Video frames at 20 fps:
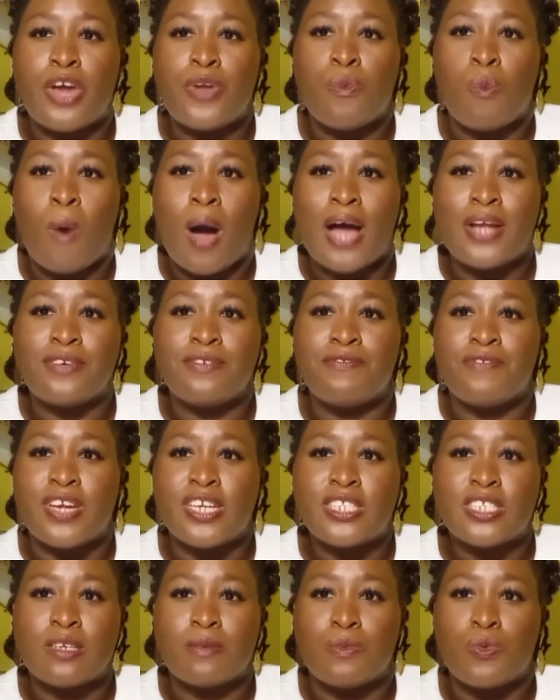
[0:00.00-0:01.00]
that one
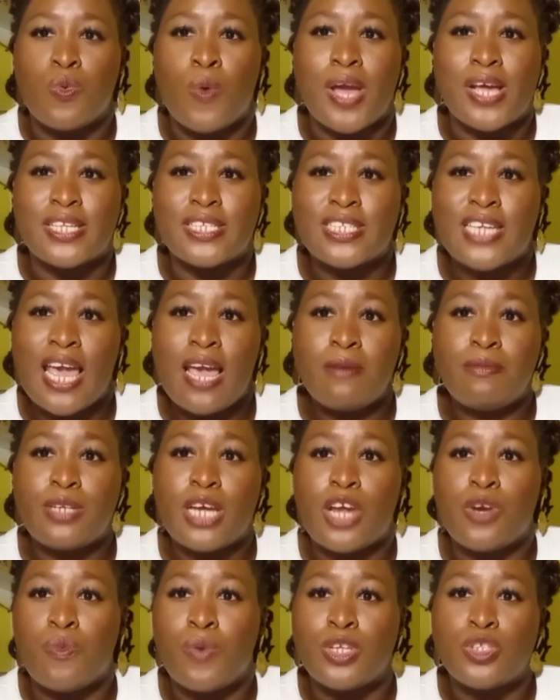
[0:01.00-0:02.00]
victim who
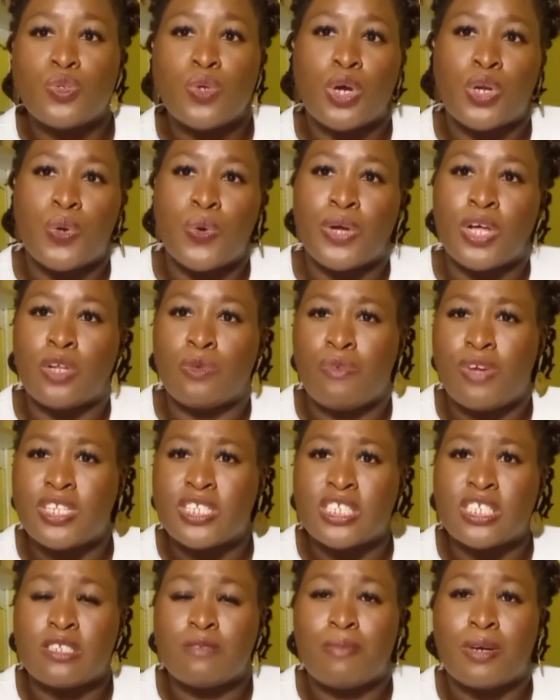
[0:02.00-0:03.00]
escaped and went to a local
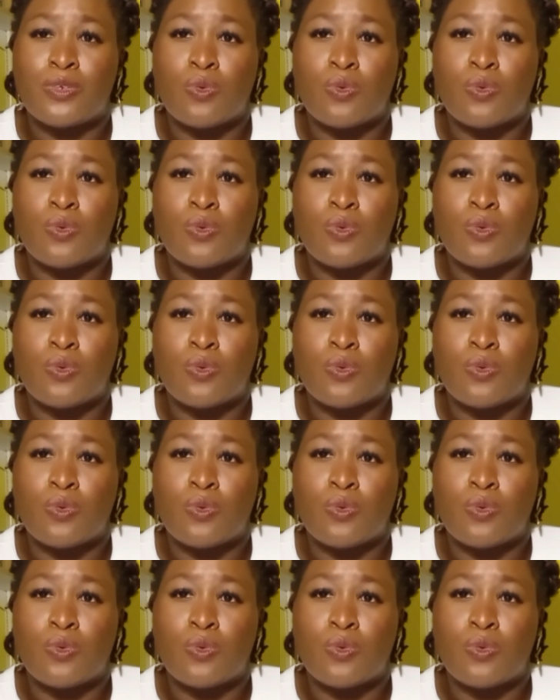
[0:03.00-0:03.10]
resident,